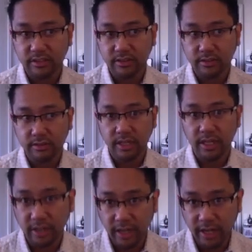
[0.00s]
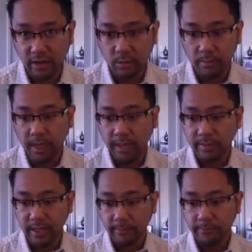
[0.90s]
to internet, or
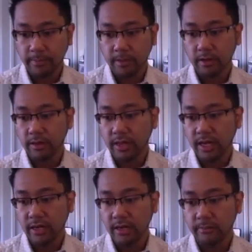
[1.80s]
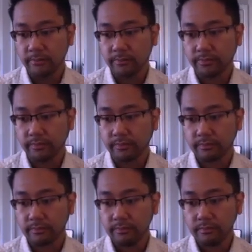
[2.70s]
maybe their
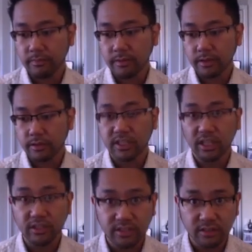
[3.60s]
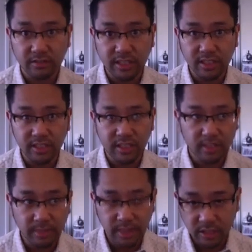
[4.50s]
cell service is
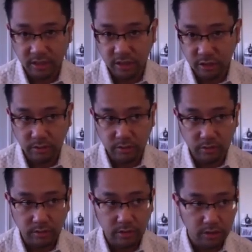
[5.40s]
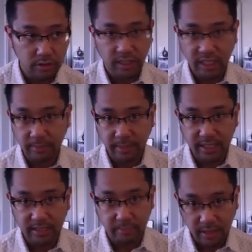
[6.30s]
limited to 2
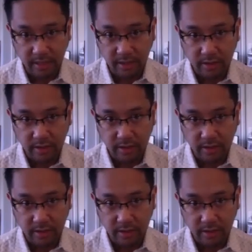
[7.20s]
gigabytes a month.